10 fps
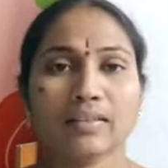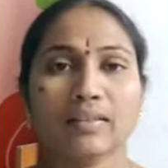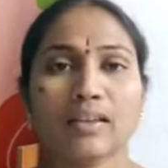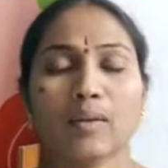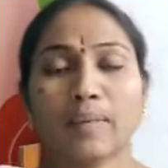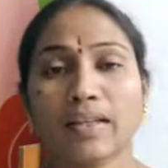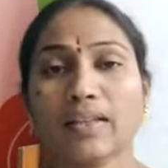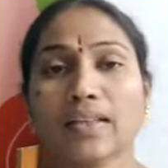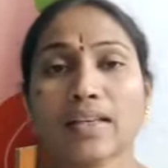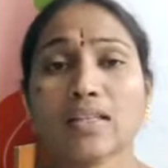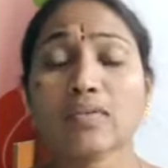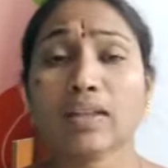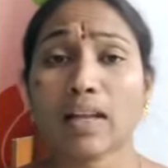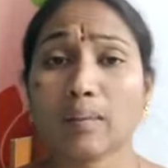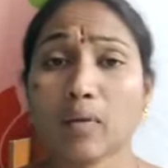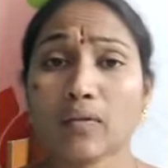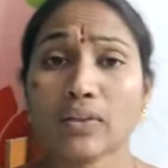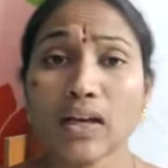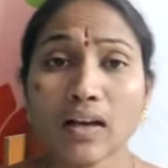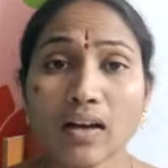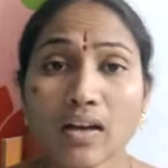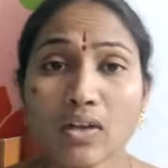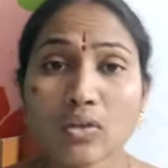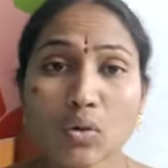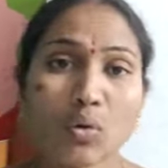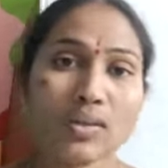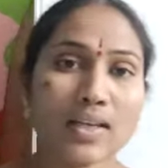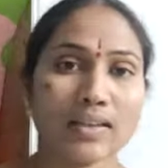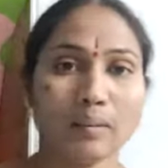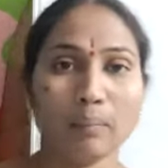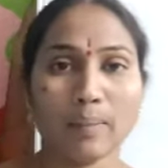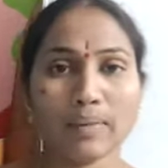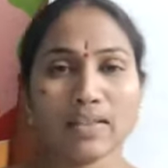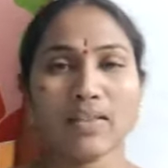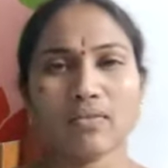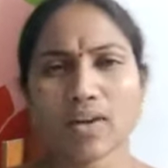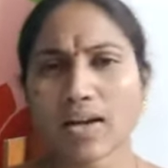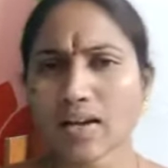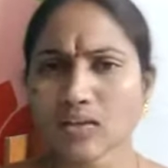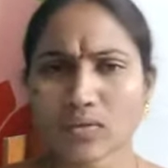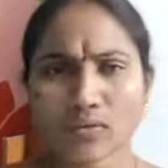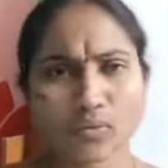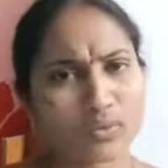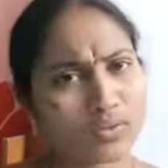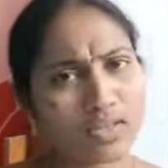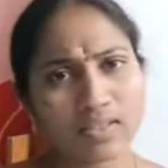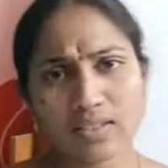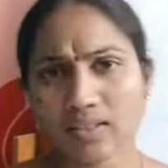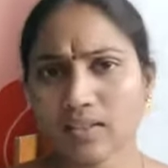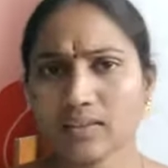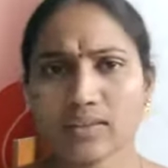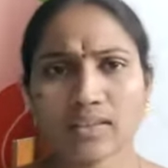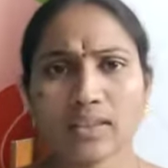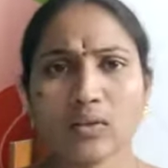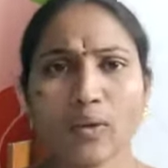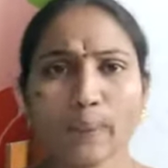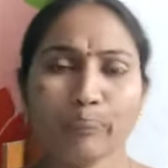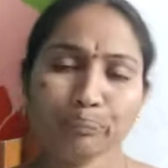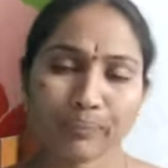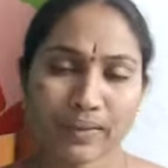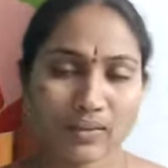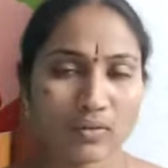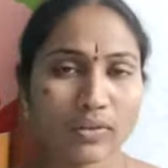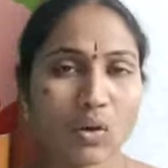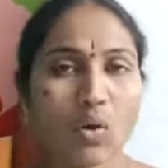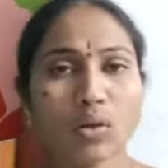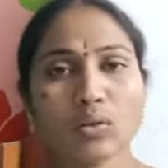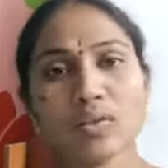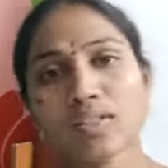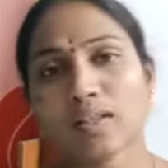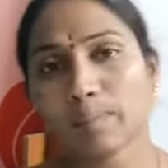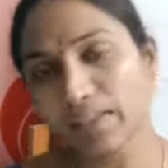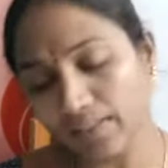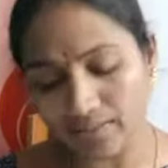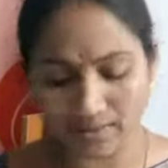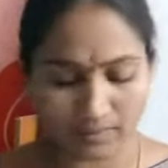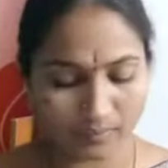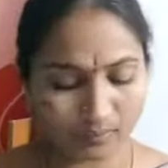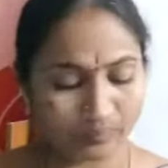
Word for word: They'll make the nest with the help of the stones and the pebbles. Different kinds of stones you can see near the sea, no? So with all those, they'll make a nest.